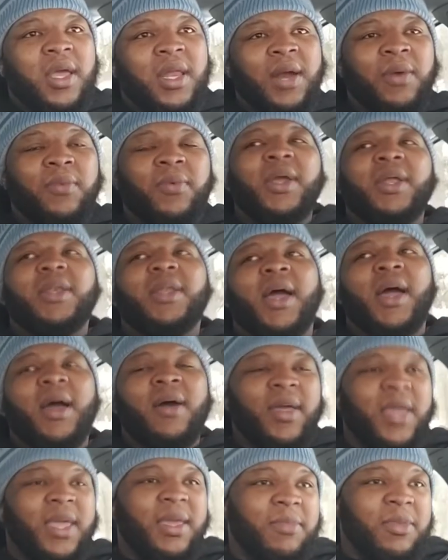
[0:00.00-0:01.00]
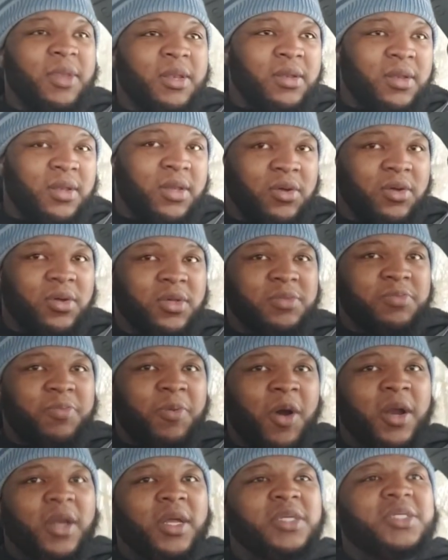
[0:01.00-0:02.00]
And I read the Al Haymon book,
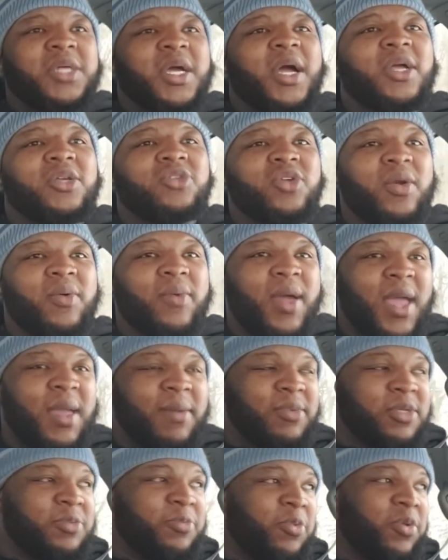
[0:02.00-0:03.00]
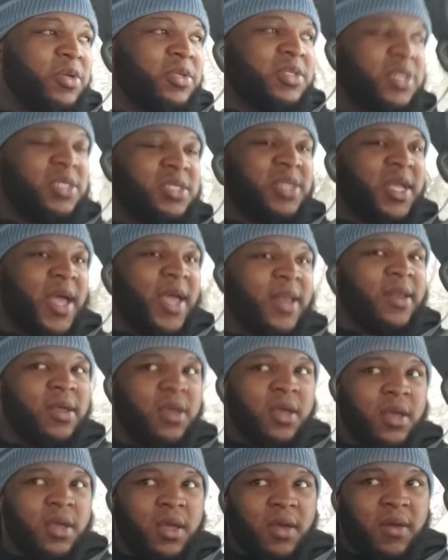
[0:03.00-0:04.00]
part of his contract with Haymon Sports is that
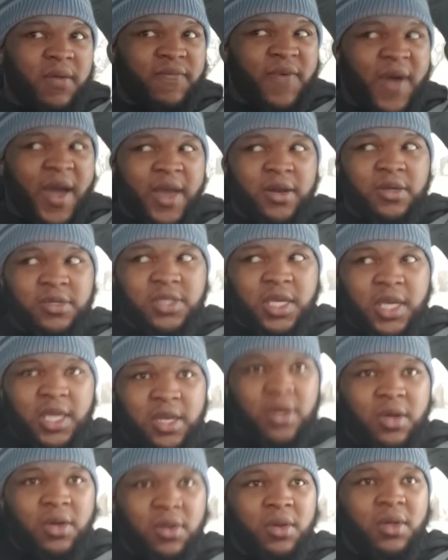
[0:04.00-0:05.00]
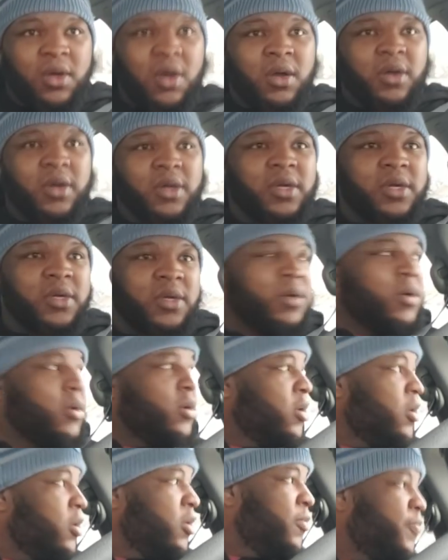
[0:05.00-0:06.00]
fighters can't
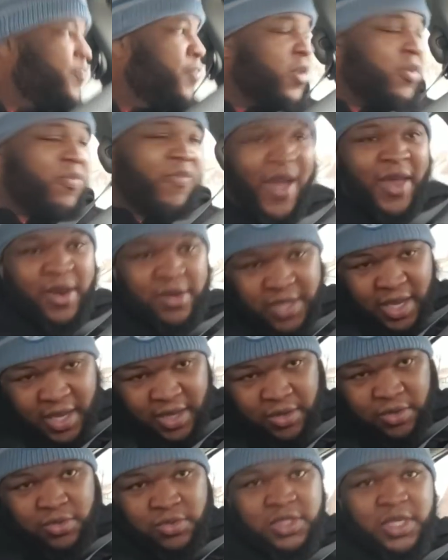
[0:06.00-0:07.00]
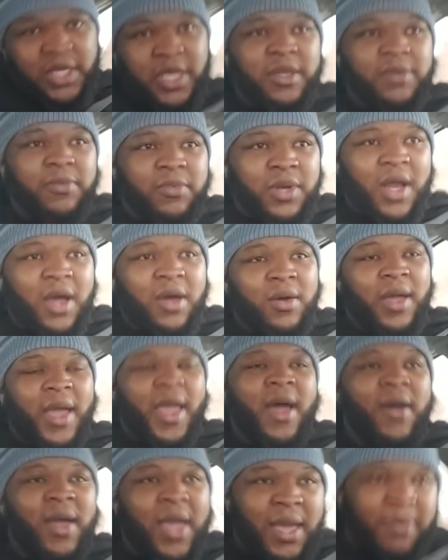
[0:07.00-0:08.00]
do shit without
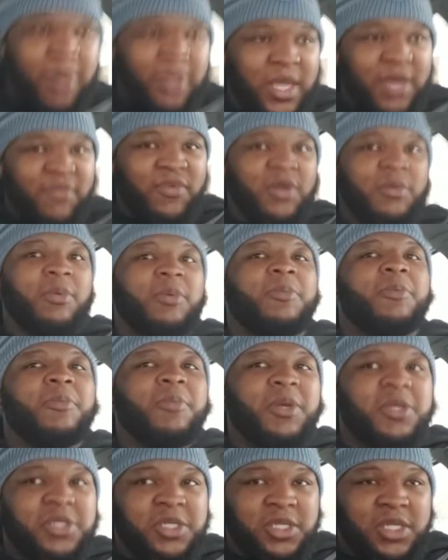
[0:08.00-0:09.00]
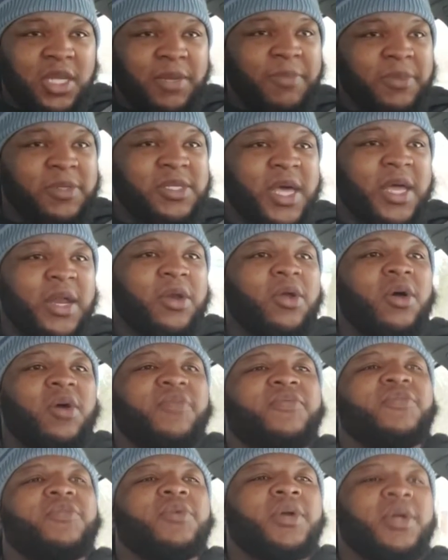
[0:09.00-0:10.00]
Al Haymon giving them a permission slip and signing
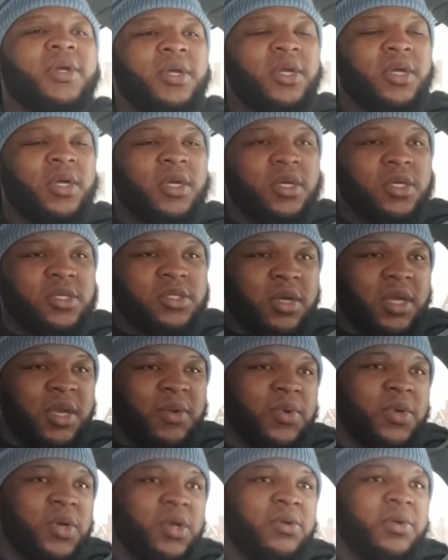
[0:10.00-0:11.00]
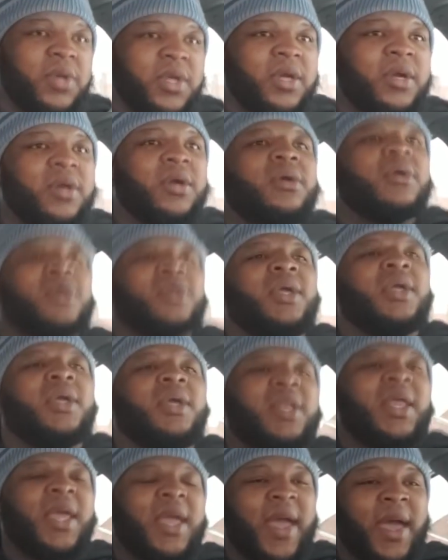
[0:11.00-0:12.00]
off for it. So he went on there
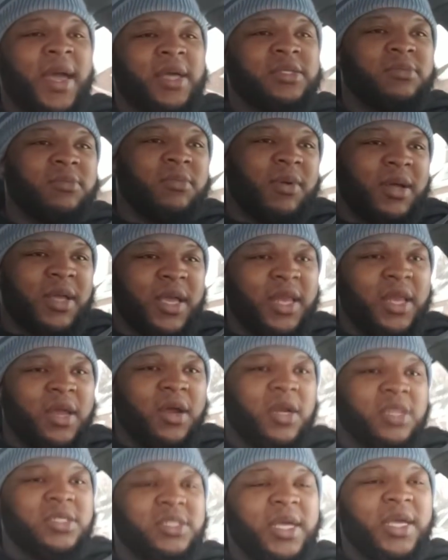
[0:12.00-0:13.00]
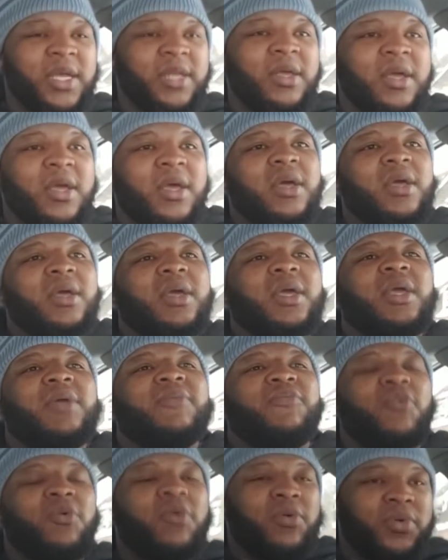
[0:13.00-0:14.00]
and they asked him about Eddie Hearn. He said he
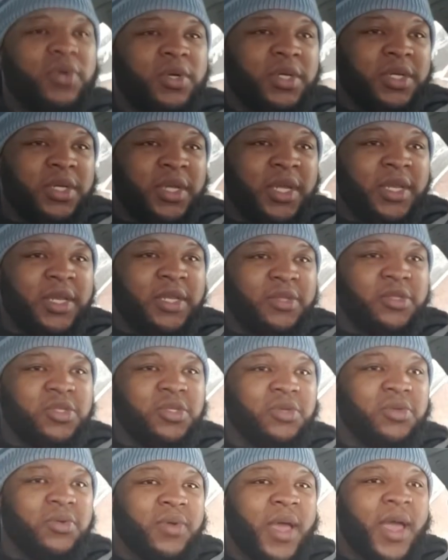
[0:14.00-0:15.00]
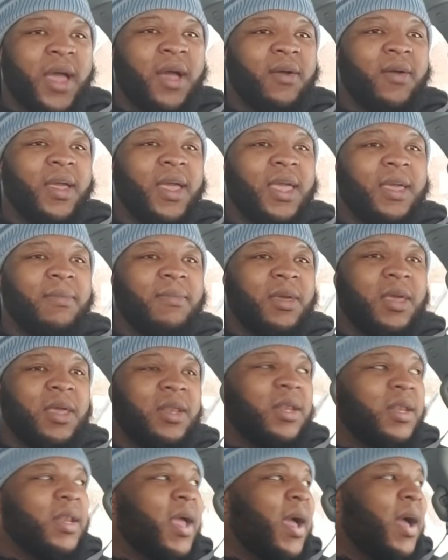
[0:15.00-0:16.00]
forwarded it to Al
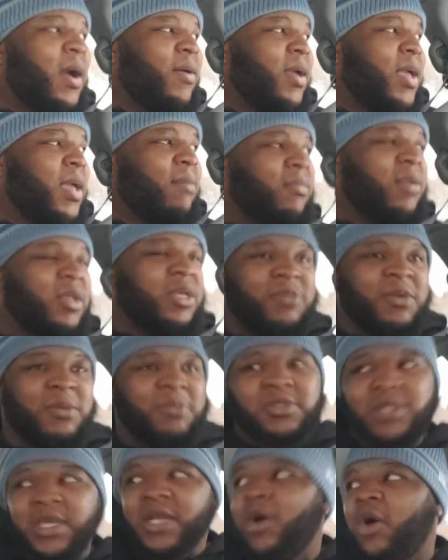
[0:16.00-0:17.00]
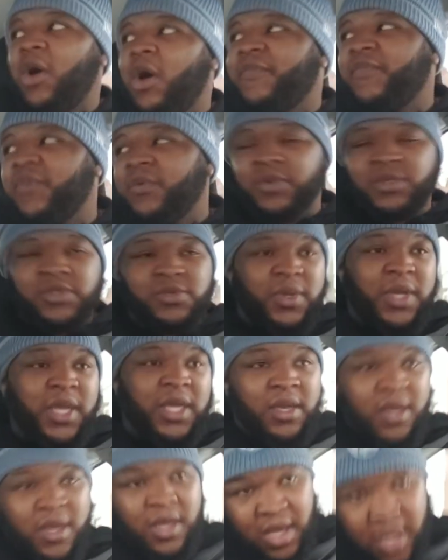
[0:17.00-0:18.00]
Haymon, and Al Haymon, his people said the offer was
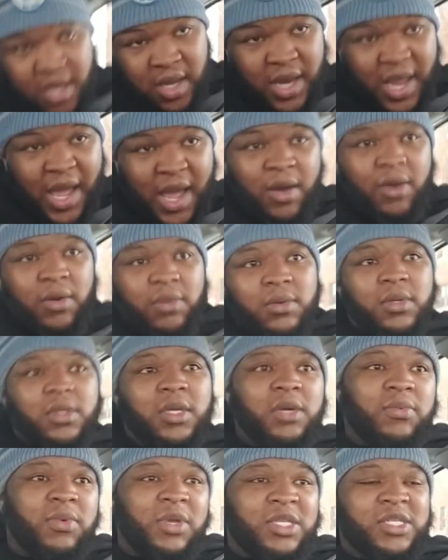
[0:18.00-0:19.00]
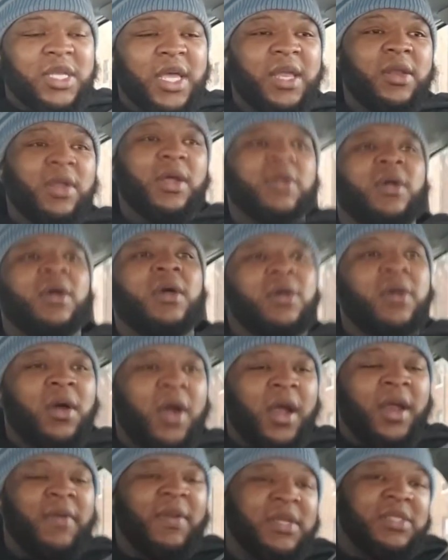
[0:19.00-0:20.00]
weak. Now, can we say,
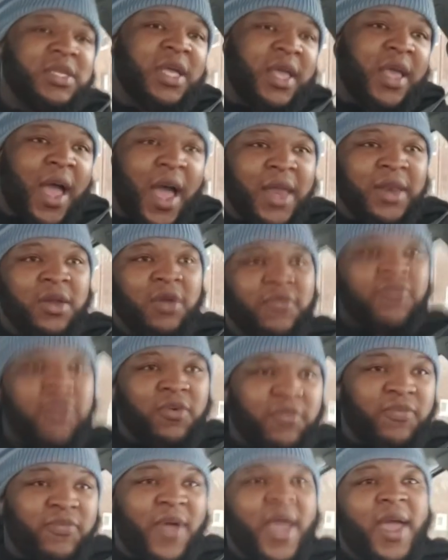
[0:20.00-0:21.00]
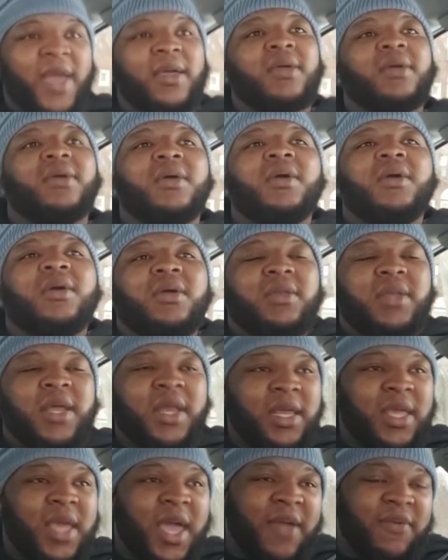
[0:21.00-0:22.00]
let's say I know for a fact
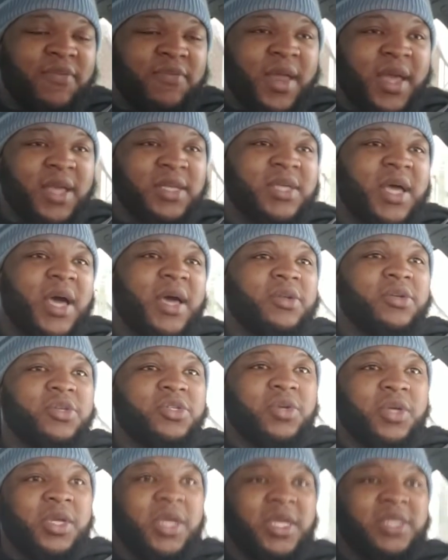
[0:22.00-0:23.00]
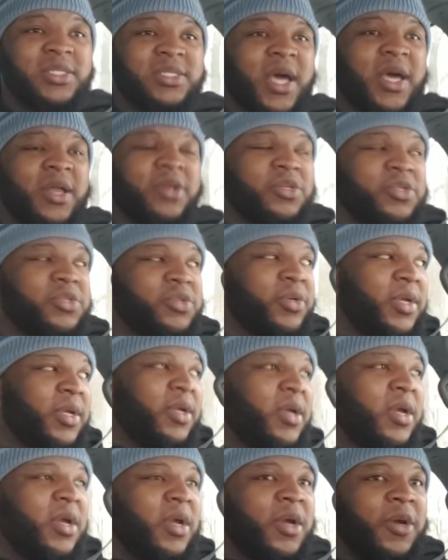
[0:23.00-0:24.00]
that it came from that side of the street, his side of the
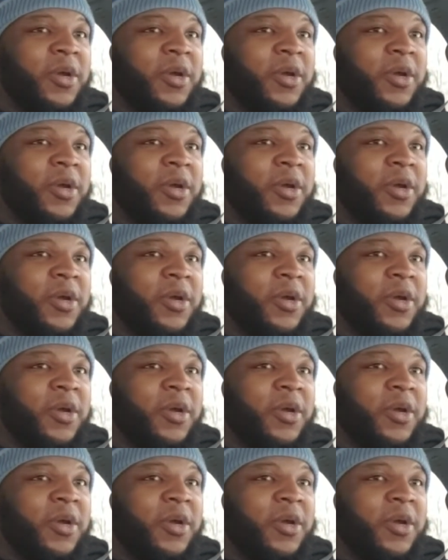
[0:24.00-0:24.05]
street,